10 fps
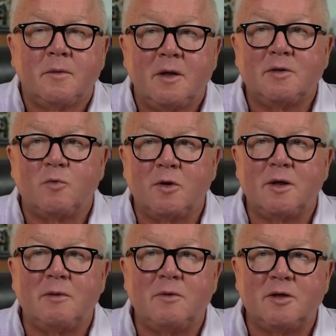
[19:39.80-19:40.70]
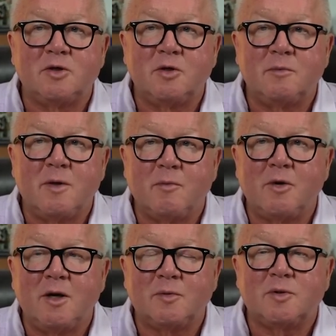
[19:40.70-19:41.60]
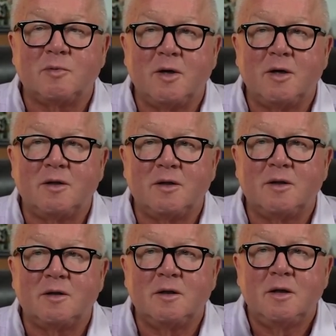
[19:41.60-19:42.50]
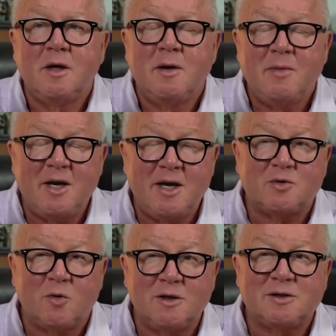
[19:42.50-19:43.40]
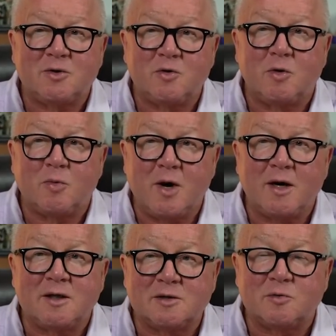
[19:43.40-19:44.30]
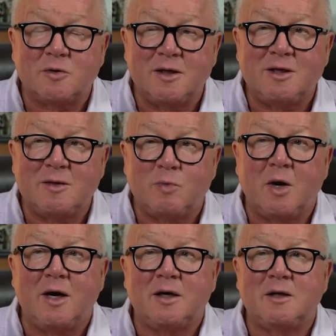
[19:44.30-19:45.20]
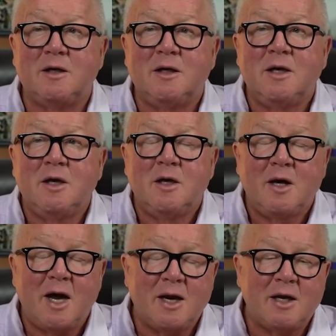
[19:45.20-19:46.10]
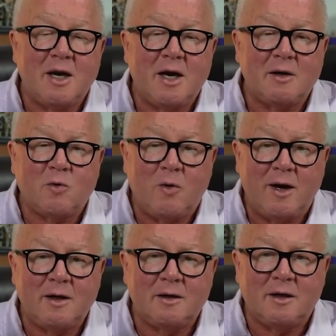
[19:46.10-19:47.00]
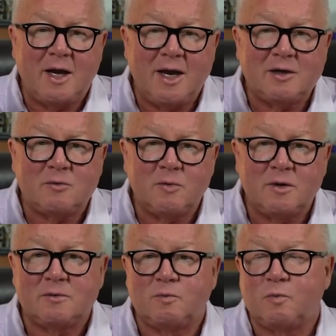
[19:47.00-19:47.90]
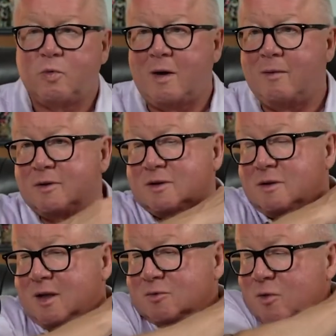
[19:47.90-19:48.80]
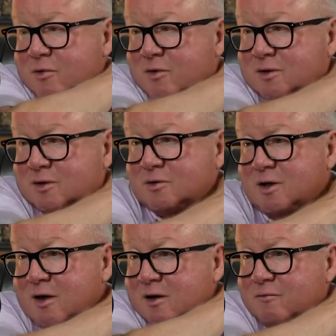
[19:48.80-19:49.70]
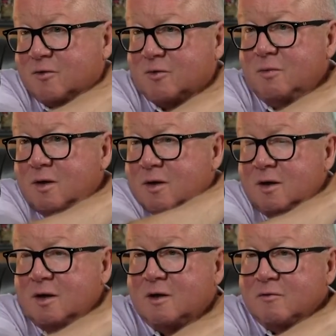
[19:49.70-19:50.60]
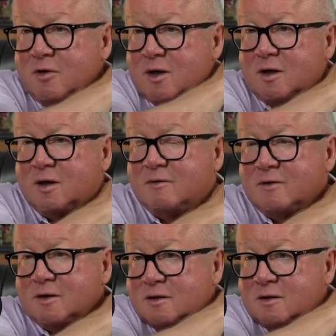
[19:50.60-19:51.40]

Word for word: It really gives you good memory, helps your brain thing. PD8020 is a cool product. It's really the product I quite liked when probably, that's why I really started talking for Young Living.